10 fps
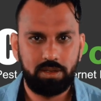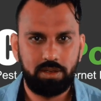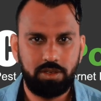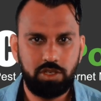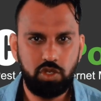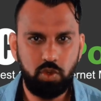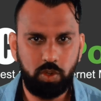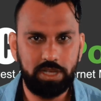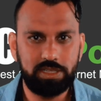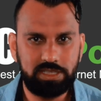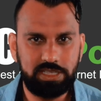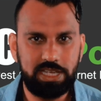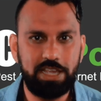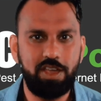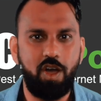you can see
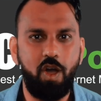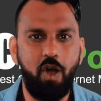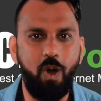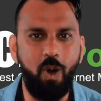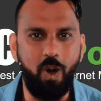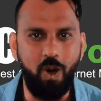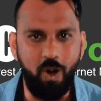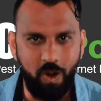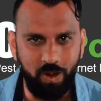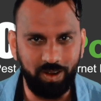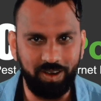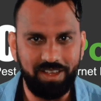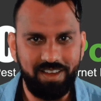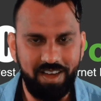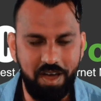all
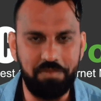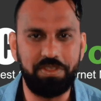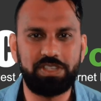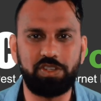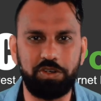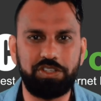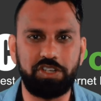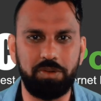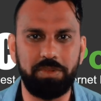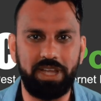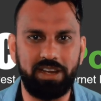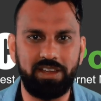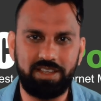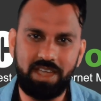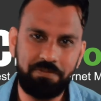of the search term data. Now, you
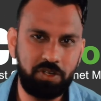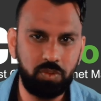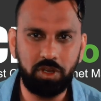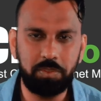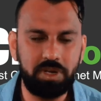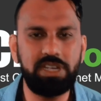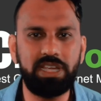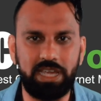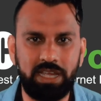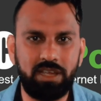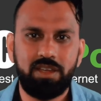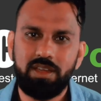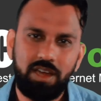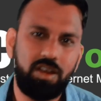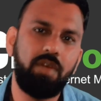have to do a little bit of digging, and
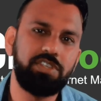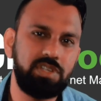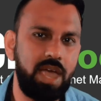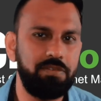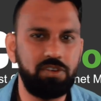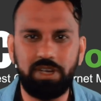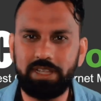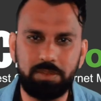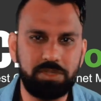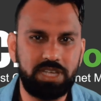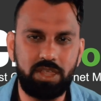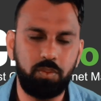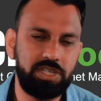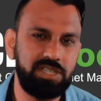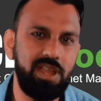obviously you have to link them together, which is
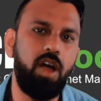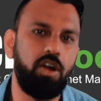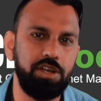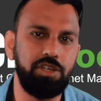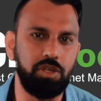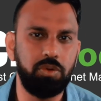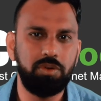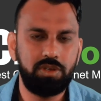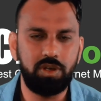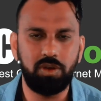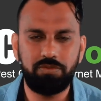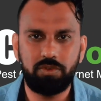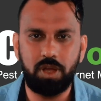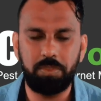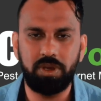not hard to do. A
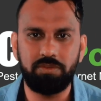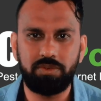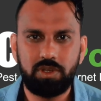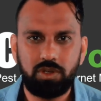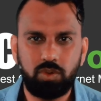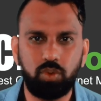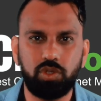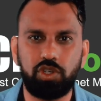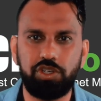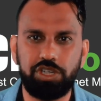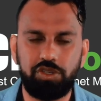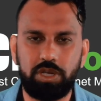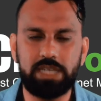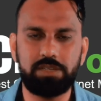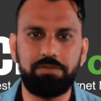couple of Google searches, you guys can
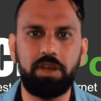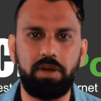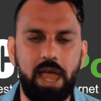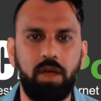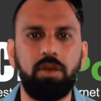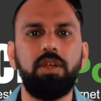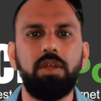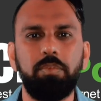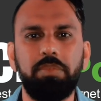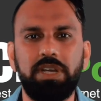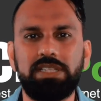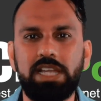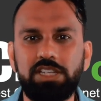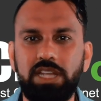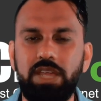figure it out. But essentially,
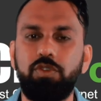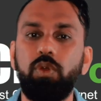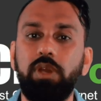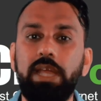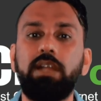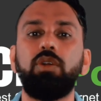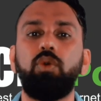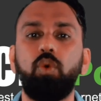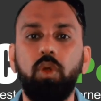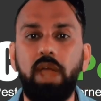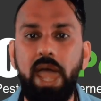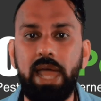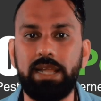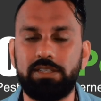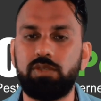if you link Google
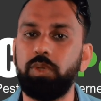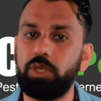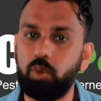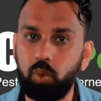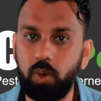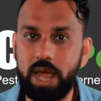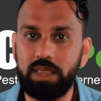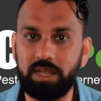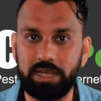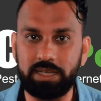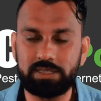Ads with Google Analytics